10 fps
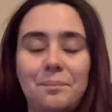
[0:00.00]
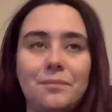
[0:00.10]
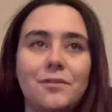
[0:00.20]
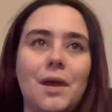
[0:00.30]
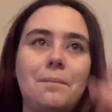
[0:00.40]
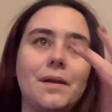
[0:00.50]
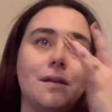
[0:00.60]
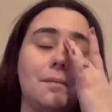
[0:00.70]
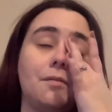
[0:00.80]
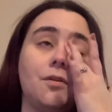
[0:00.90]
so I picked
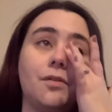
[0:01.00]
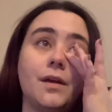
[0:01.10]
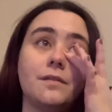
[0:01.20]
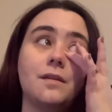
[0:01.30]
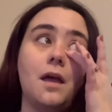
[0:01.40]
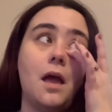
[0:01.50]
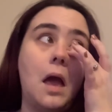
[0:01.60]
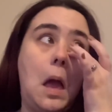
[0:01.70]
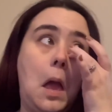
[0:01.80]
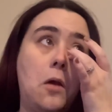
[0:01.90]
up a few things
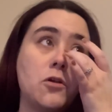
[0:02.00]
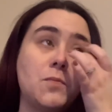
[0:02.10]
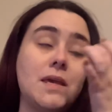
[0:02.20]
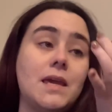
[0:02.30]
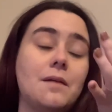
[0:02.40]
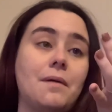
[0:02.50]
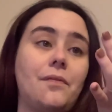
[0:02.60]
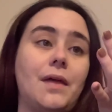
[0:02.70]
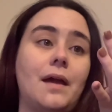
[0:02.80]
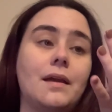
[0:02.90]
speaking about
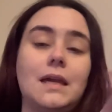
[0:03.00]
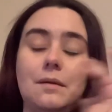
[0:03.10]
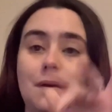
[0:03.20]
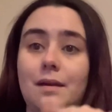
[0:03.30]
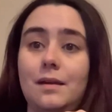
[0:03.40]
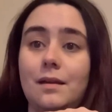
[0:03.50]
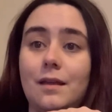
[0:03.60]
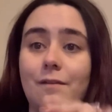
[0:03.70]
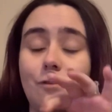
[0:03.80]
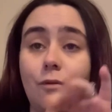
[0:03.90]
that Kimmy
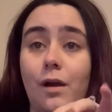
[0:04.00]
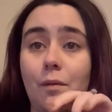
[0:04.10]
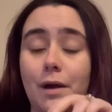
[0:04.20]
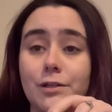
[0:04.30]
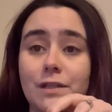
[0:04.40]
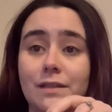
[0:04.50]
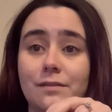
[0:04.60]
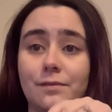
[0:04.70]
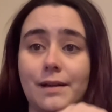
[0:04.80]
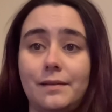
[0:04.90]
if you are watching
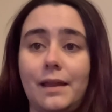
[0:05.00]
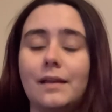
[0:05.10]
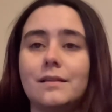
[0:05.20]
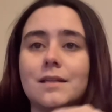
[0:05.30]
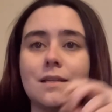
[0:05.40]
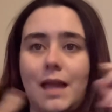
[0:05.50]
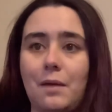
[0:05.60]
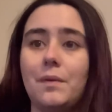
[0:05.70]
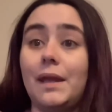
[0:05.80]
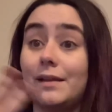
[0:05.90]
this right like tonight
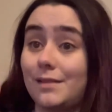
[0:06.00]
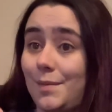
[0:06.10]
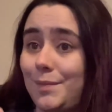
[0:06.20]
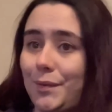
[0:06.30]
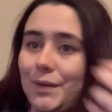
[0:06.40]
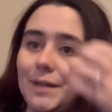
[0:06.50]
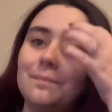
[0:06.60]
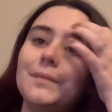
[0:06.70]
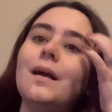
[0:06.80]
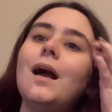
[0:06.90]
when it gets uploaded
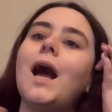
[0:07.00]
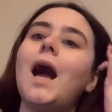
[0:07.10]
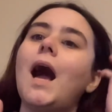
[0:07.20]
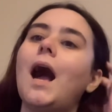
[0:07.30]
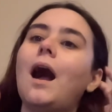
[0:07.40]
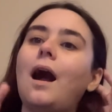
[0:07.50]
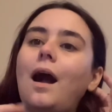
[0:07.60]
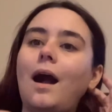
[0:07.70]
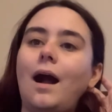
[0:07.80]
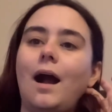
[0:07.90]

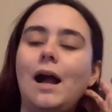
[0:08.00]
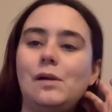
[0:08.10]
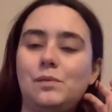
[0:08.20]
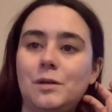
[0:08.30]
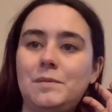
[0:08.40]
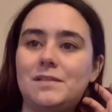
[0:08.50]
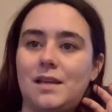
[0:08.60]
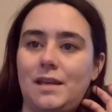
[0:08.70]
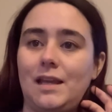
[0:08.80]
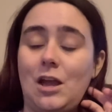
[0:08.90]
I will be
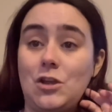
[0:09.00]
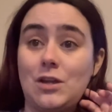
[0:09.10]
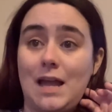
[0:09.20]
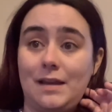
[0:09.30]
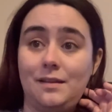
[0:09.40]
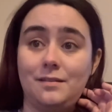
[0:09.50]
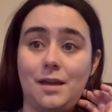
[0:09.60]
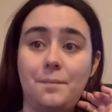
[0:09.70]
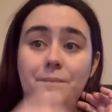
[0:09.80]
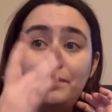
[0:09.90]
sending out your cactus
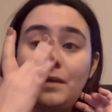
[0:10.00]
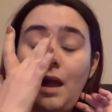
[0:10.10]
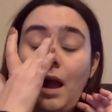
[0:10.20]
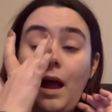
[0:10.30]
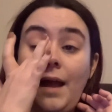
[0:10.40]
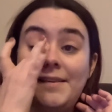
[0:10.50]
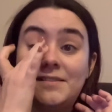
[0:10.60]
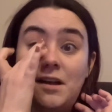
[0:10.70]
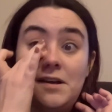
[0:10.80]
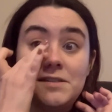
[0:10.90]
cup I
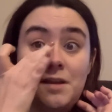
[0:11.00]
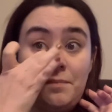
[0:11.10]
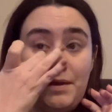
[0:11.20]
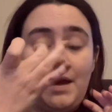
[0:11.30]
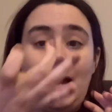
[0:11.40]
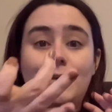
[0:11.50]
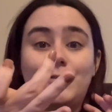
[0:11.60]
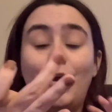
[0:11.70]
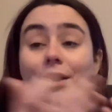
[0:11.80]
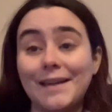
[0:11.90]
saw something at
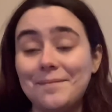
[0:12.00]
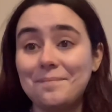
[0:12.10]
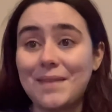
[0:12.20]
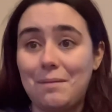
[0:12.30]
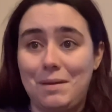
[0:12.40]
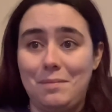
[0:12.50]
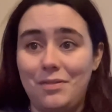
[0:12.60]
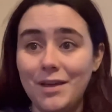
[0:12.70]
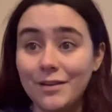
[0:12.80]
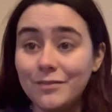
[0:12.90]
Target that made me
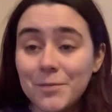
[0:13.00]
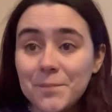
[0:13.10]
think of you